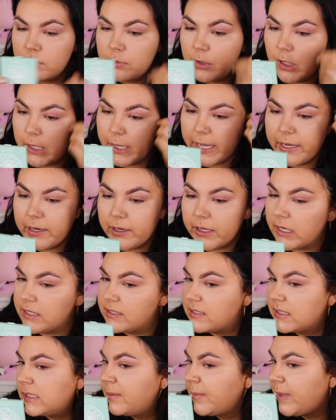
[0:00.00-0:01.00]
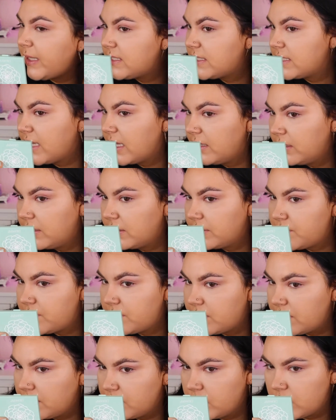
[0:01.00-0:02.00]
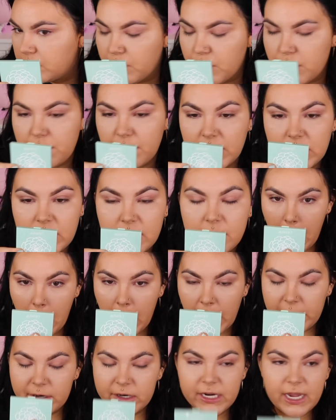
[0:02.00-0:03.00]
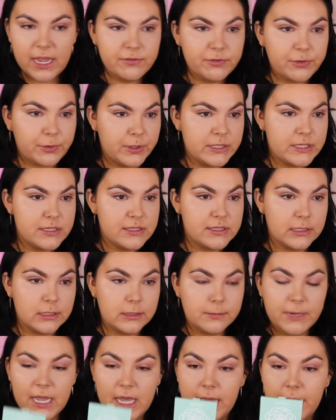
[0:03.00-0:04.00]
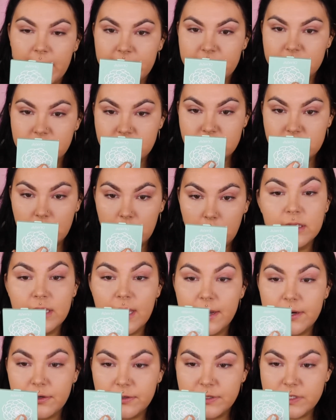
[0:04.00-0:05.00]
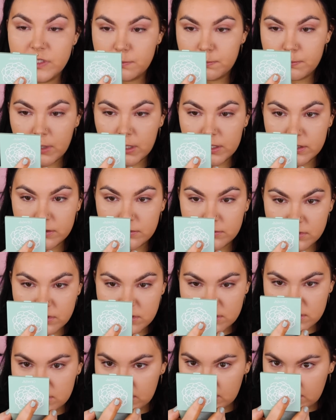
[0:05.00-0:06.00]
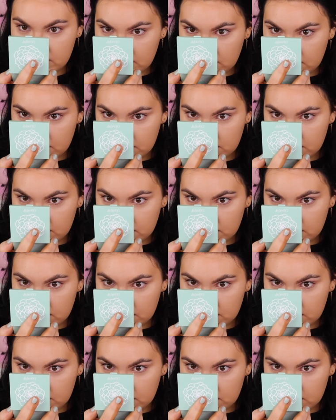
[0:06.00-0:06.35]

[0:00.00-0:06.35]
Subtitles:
Okay, honestly, my skin looks so smooth right now. I already have creases under my eyes, so that crease part was a